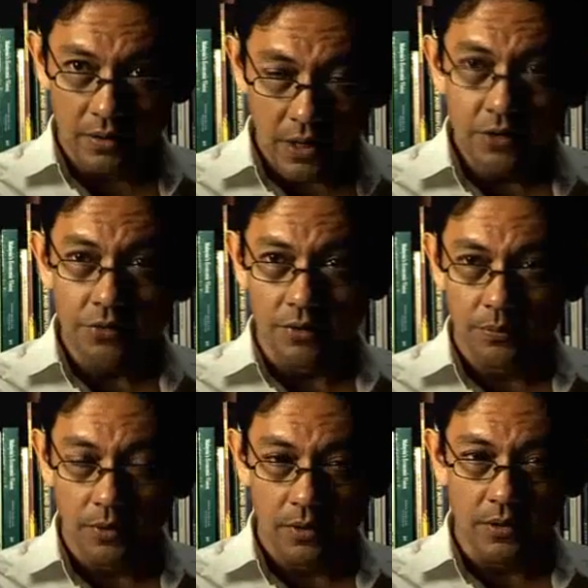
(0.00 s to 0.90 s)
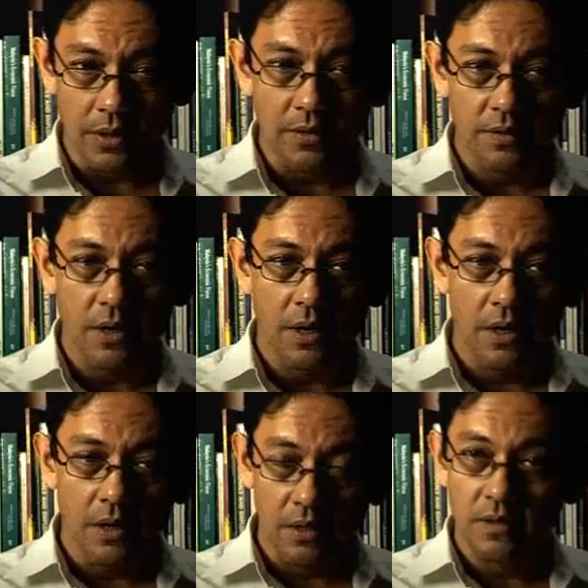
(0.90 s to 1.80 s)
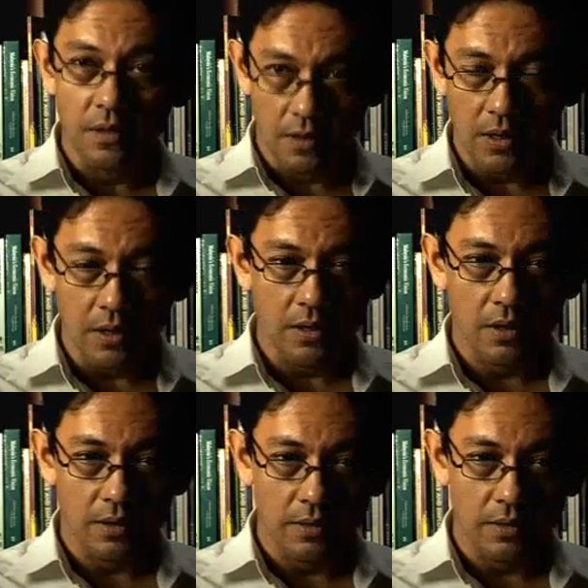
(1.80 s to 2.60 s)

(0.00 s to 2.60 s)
dangerous politics is the thing